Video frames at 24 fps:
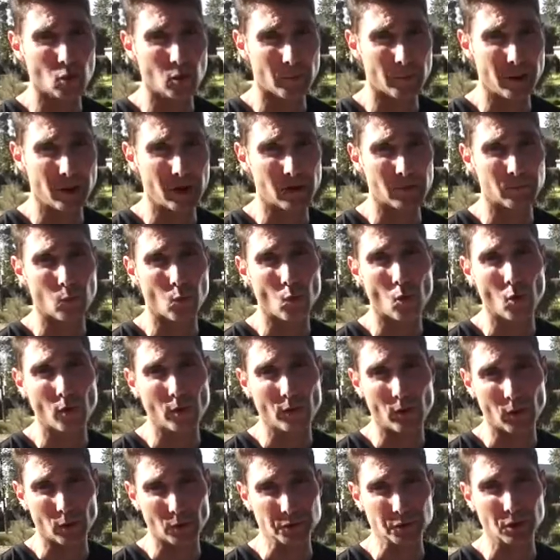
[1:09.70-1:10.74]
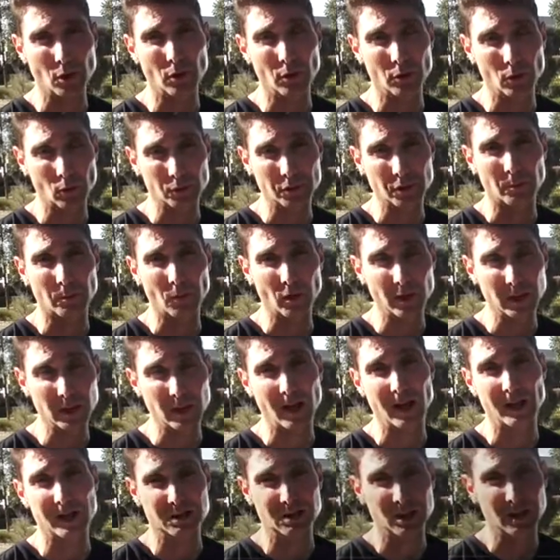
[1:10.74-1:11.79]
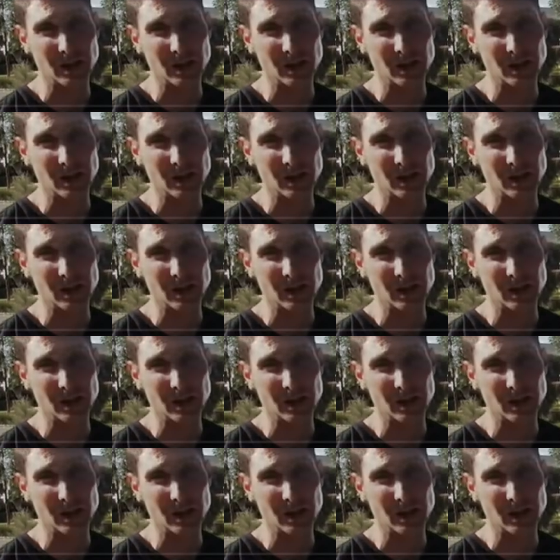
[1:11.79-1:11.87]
amount of water or dirt or debris to actually